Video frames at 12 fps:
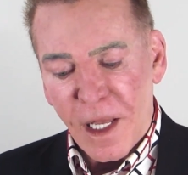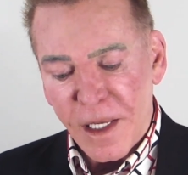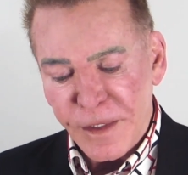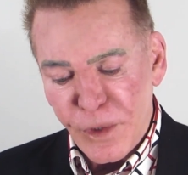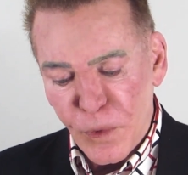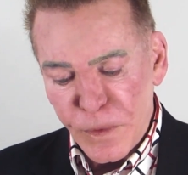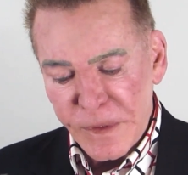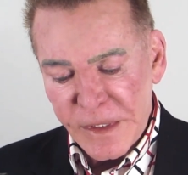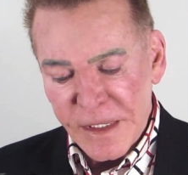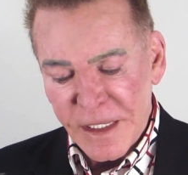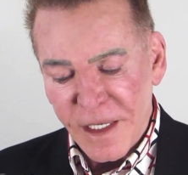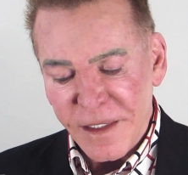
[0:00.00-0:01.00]
uh,
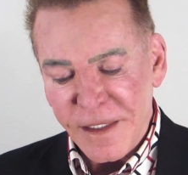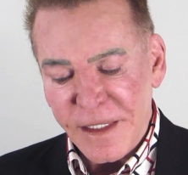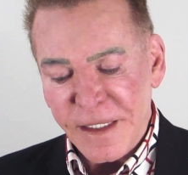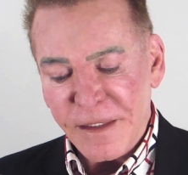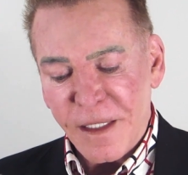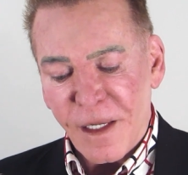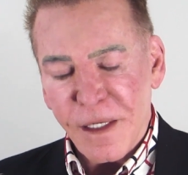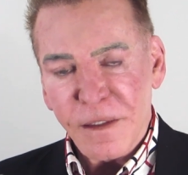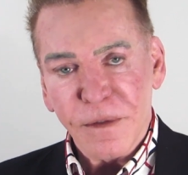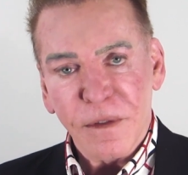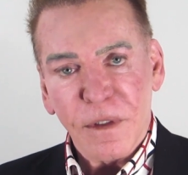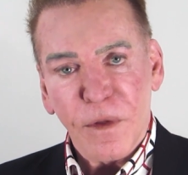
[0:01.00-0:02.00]
knows that it uh,
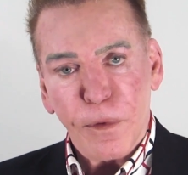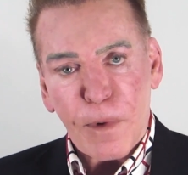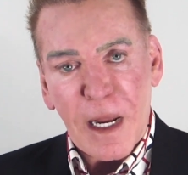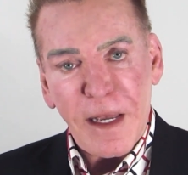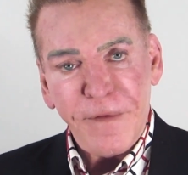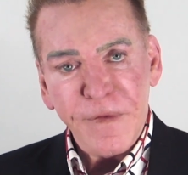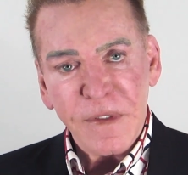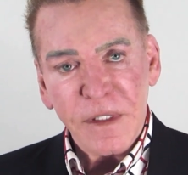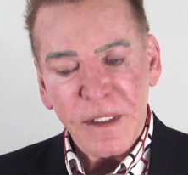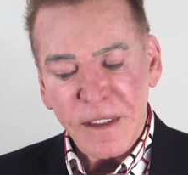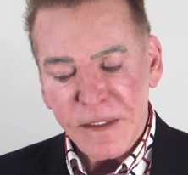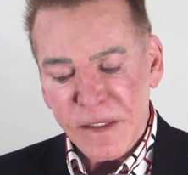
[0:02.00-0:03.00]
thrives,
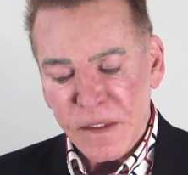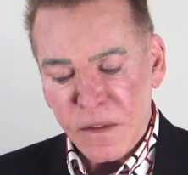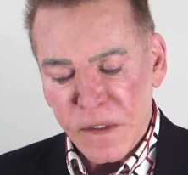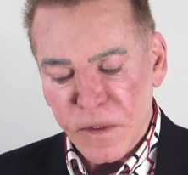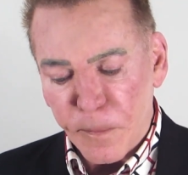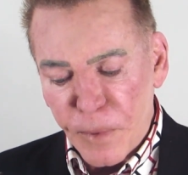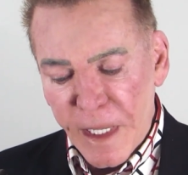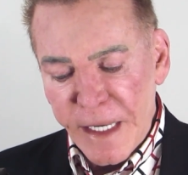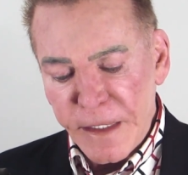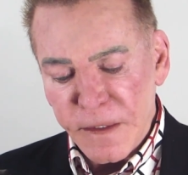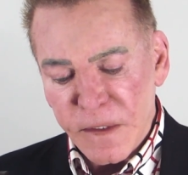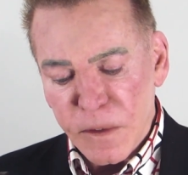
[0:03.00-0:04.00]
and it's
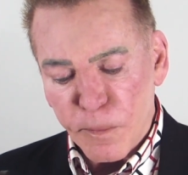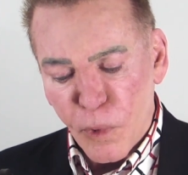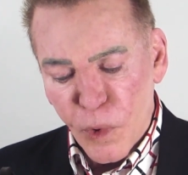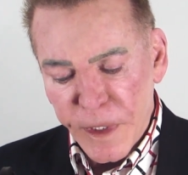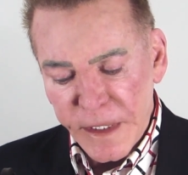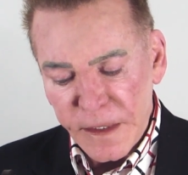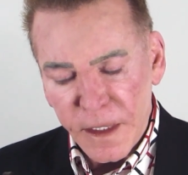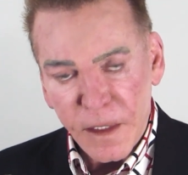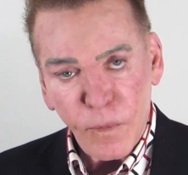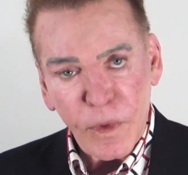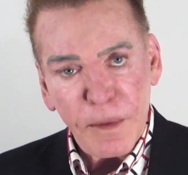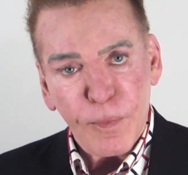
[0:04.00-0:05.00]
supplied and supported,
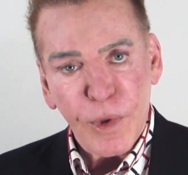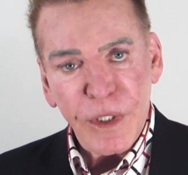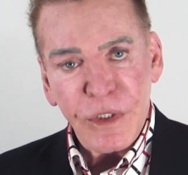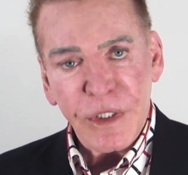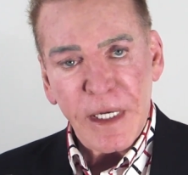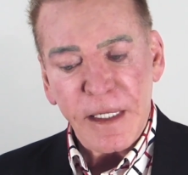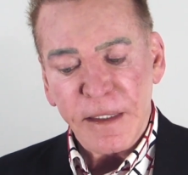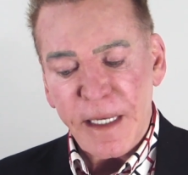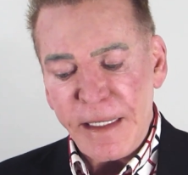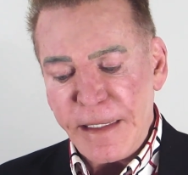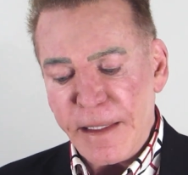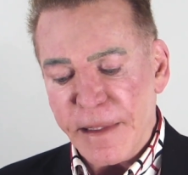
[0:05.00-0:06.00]
and we appreciate
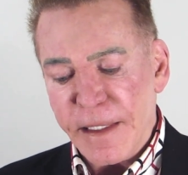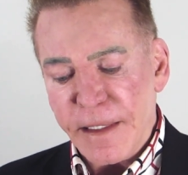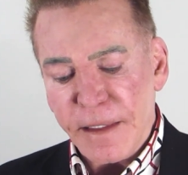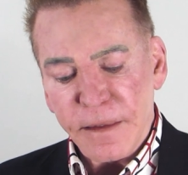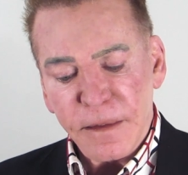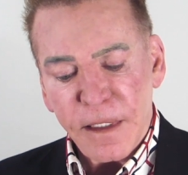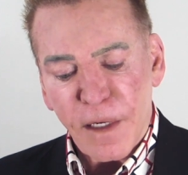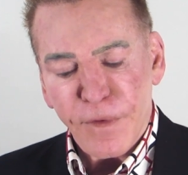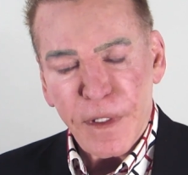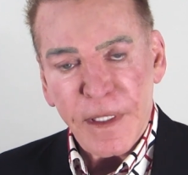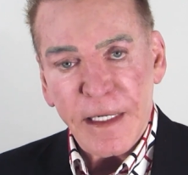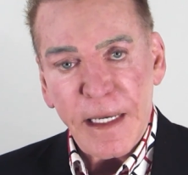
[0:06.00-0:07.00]
anything and
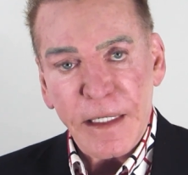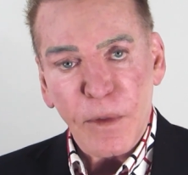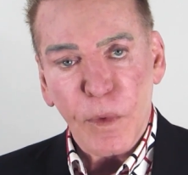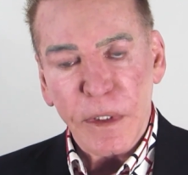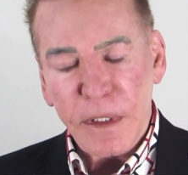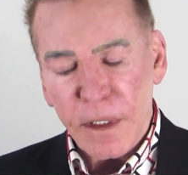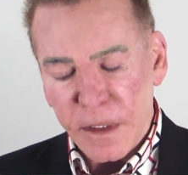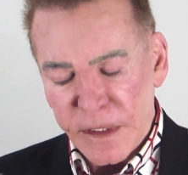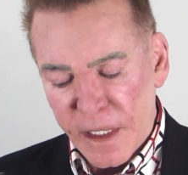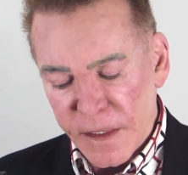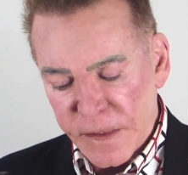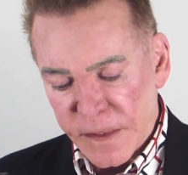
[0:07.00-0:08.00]
everything anyone
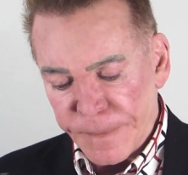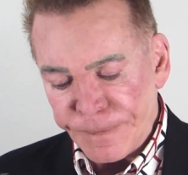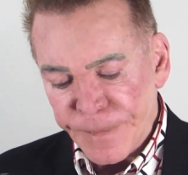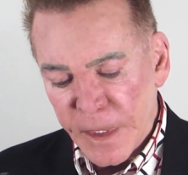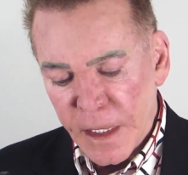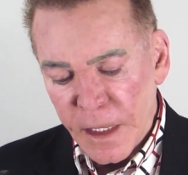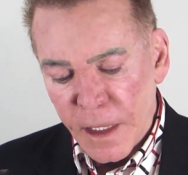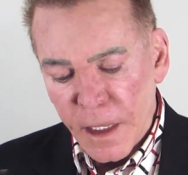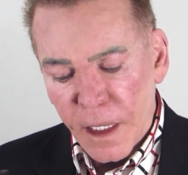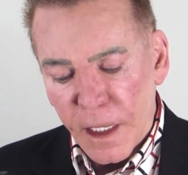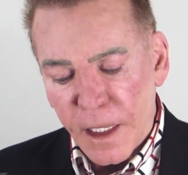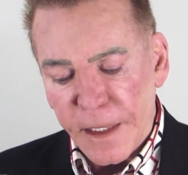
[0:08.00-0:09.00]
does.
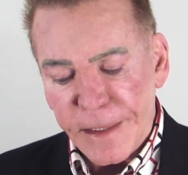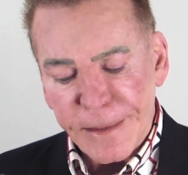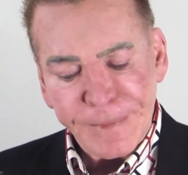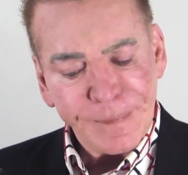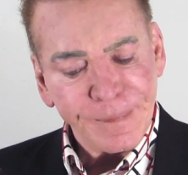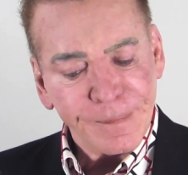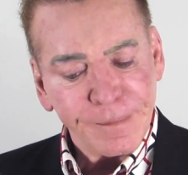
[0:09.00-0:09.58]
Uh,